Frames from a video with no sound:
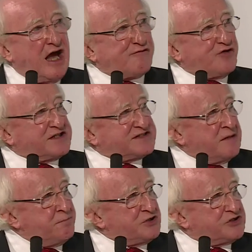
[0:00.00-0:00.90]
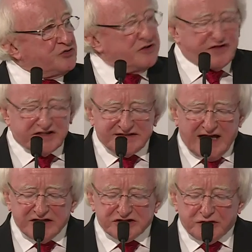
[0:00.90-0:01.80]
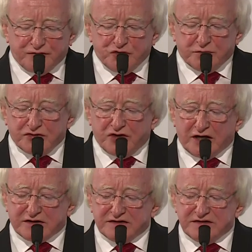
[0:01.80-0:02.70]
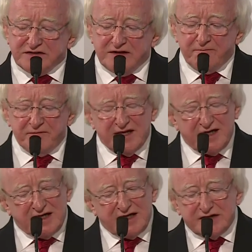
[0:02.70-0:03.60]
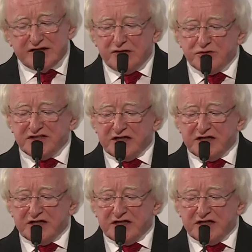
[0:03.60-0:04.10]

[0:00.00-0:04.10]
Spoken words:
and, for example, the universality of human rights. That